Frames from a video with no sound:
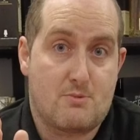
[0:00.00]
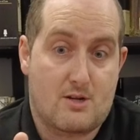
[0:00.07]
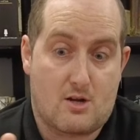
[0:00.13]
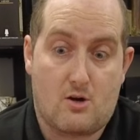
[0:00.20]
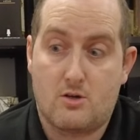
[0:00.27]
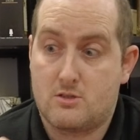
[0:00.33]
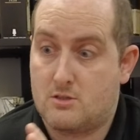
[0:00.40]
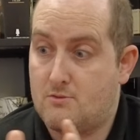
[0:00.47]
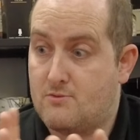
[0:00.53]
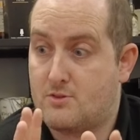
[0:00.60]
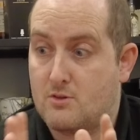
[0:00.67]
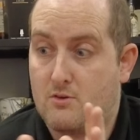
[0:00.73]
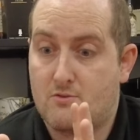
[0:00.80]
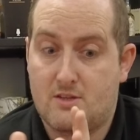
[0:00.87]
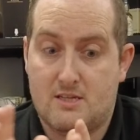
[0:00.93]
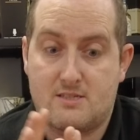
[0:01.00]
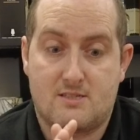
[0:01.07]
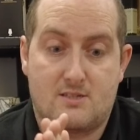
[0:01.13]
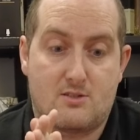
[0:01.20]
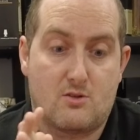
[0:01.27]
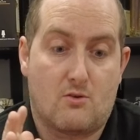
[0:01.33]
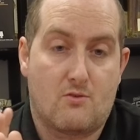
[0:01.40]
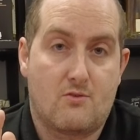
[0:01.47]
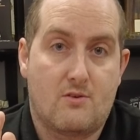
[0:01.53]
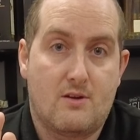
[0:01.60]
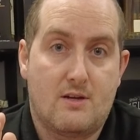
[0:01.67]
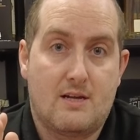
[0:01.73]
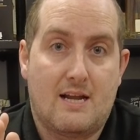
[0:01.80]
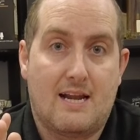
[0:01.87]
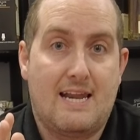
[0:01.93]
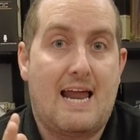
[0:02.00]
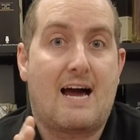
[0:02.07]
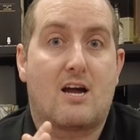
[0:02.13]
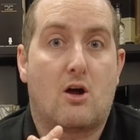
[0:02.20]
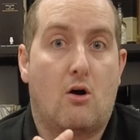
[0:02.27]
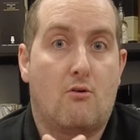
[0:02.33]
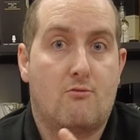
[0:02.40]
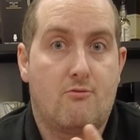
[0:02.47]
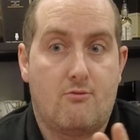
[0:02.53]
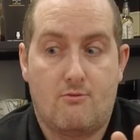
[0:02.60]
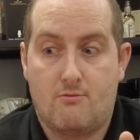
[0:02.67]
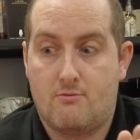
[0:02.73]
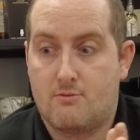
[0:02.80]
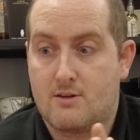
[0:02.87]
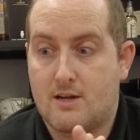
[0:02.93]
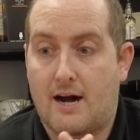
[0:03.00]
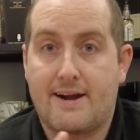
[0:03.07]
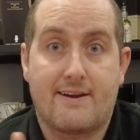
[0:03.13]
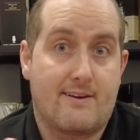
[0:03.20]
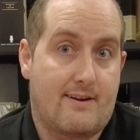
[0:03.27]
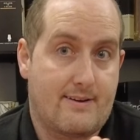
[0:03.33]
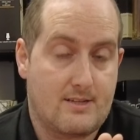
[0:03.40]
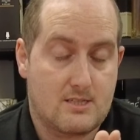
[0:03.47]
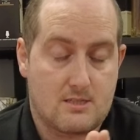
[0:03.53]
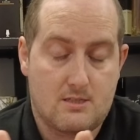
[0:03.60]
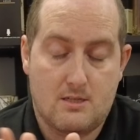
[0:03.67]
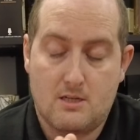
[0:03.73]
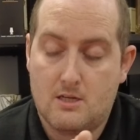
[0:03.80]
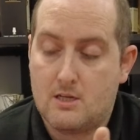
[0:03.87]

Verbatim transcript: because of sort of this sort of lack of guidelines.